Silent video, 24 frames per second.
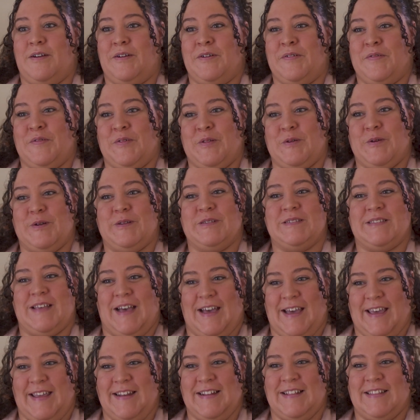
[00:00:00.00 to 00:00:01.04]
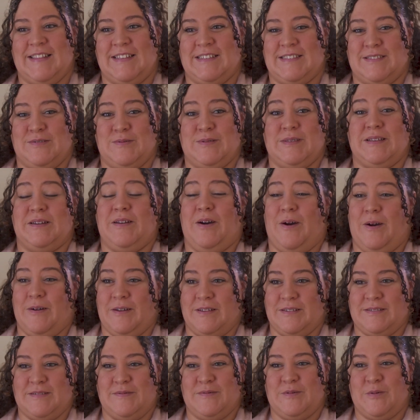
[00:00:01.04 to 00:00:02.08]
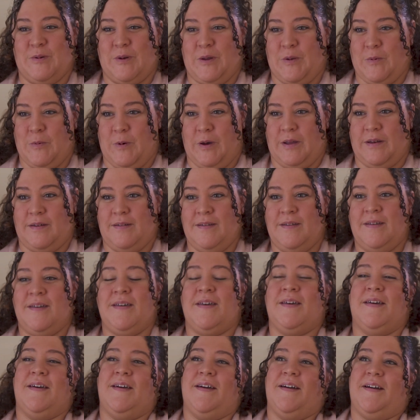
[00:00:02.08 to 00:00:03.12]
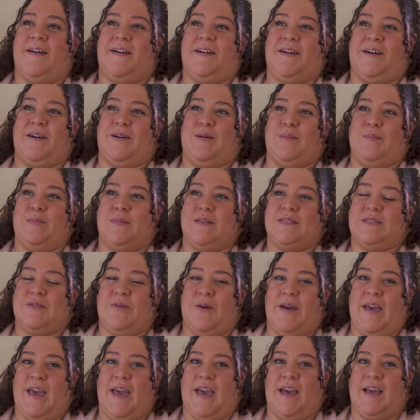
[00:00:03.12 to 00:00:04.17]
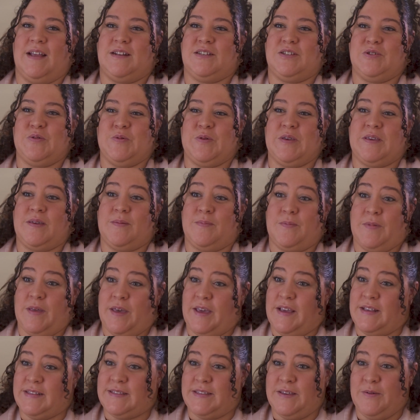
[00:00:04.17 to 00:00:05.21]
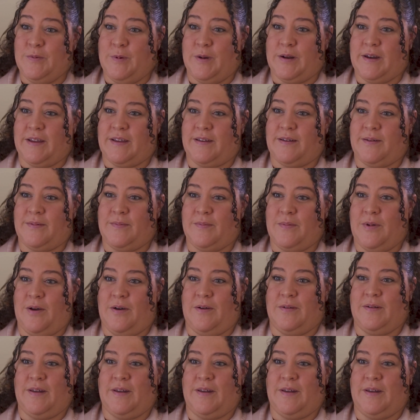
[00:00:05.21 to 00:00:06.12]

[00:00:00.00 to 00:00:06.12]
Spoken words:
Florida's hot. This was in August of 21, so I had to keep the AC running all